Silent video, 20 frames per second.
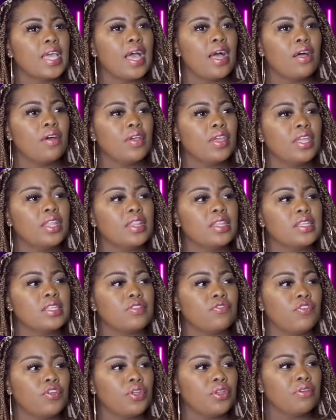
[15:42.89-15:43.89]
out in
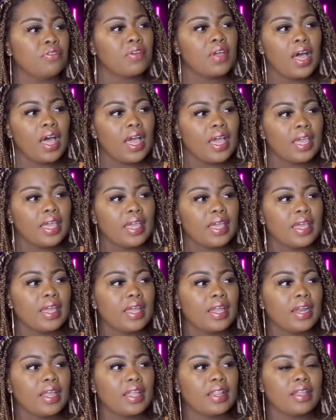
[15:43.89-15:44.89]
this field of
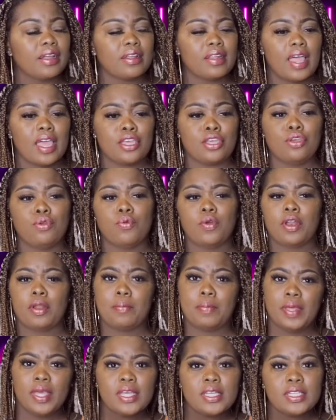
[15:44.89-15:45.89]
cotton and they're like, you want to
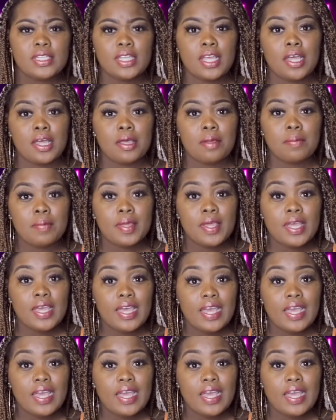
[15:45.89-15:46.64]
pick some?